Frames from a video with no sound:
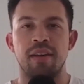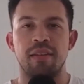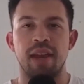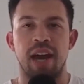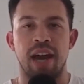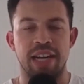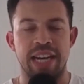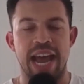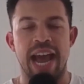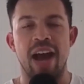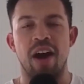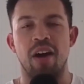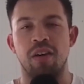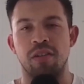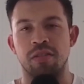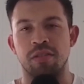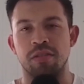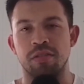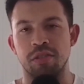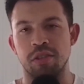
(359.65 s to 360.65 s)
I
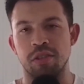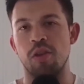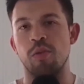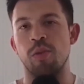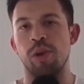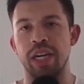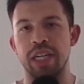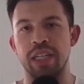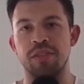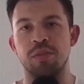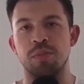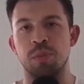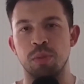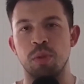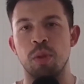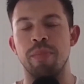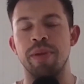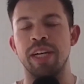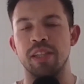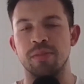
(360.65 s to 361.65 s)
now know what it is to put
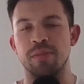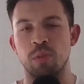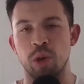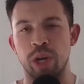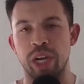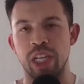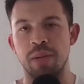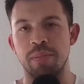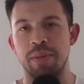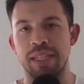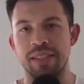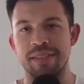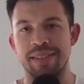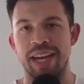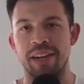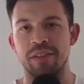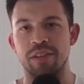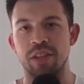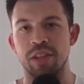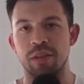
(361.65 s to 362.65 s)
more minutes, more kilometers
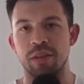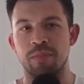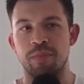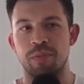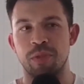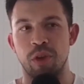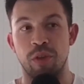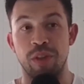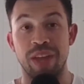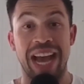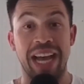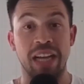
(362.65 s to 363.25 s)
down on the